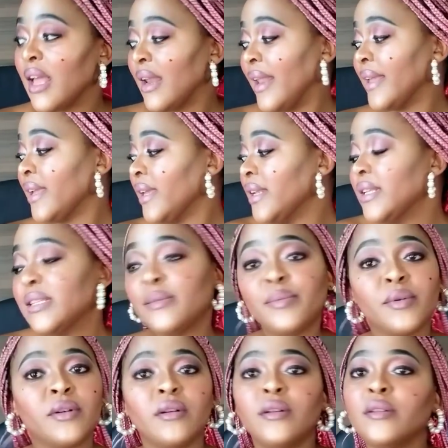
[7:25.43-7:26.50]
Like any
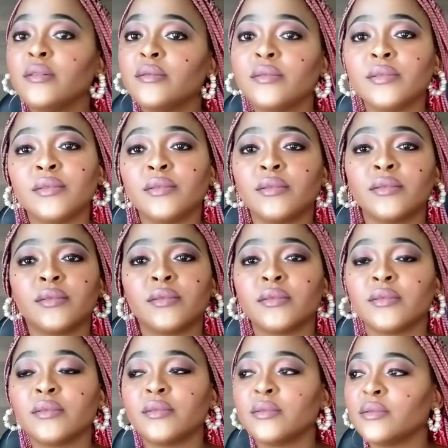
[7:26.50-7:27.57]
typical
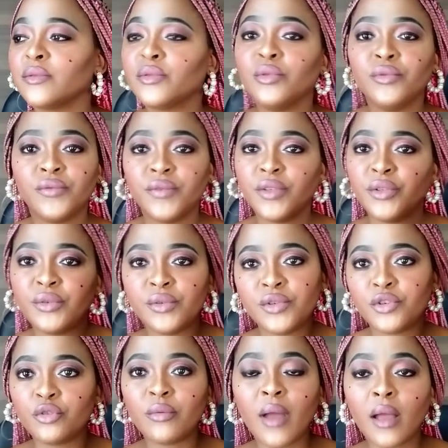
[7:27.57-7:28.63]
goofy
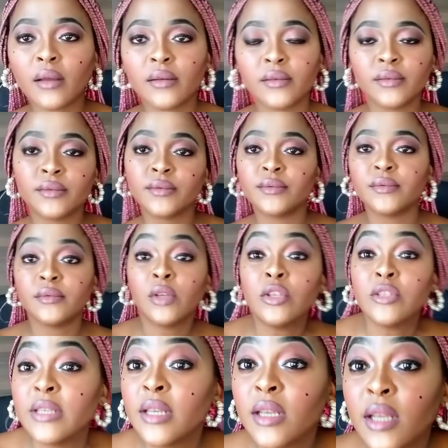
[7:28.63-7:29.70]
YouTuber. You
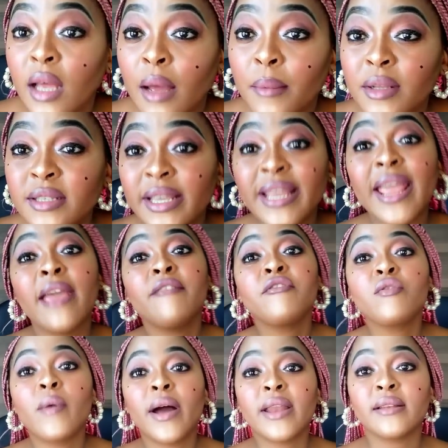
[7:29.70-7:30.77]
see, I'm not saying
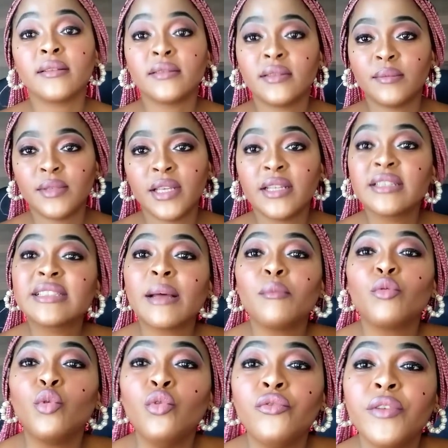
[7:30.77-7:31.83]
everyone. I'm saying
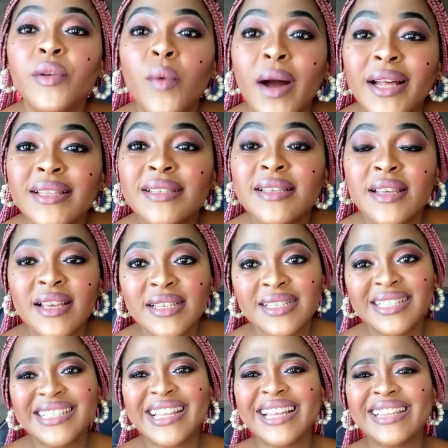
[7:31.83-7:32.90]
some goofy ones.
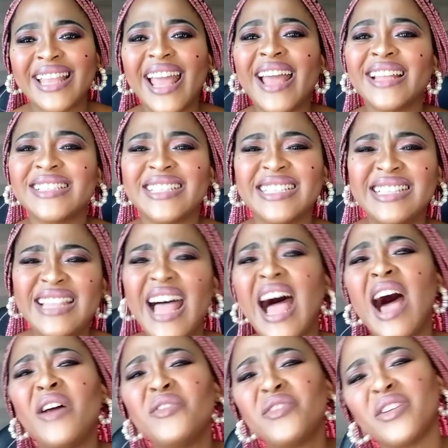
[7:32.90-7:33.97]
She's like that. She's
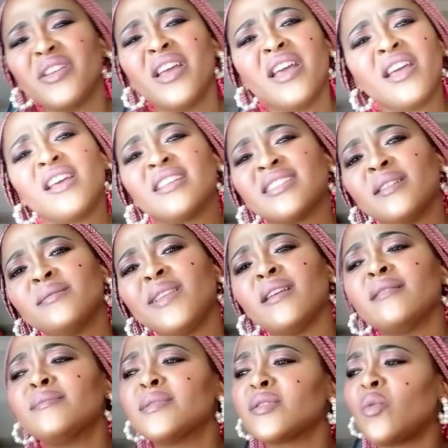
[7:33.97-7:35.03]
loud.
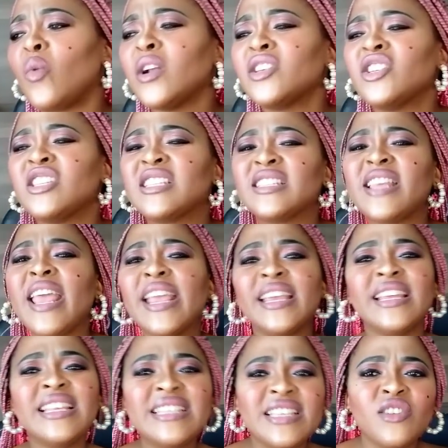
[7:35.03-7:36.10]
Sometimes what she's saying
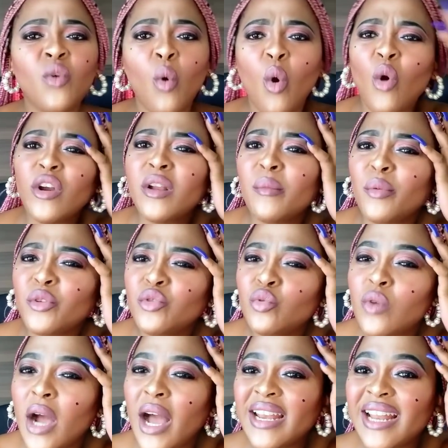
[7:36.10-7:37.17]
is inaudible. You
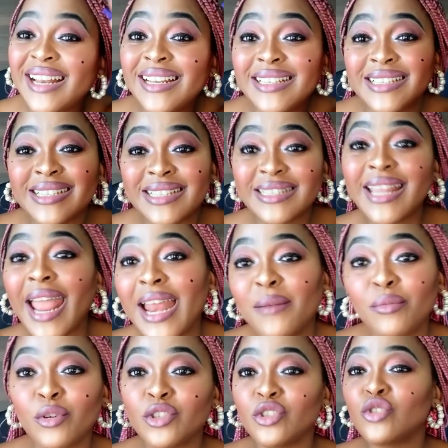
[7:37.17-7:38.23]
can't understand
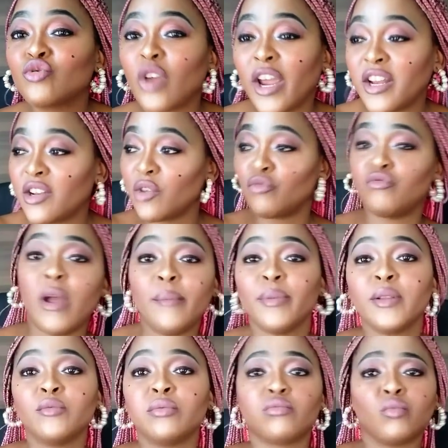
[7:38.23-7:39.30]
because she's trying to
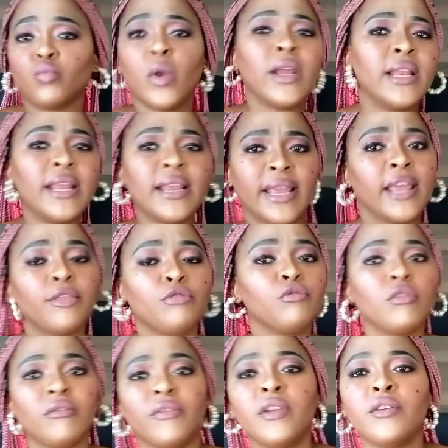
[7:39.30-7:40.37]
ramble quickly, get through
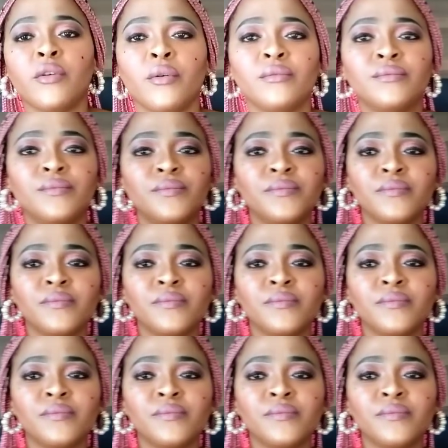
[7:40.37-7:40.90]
the video.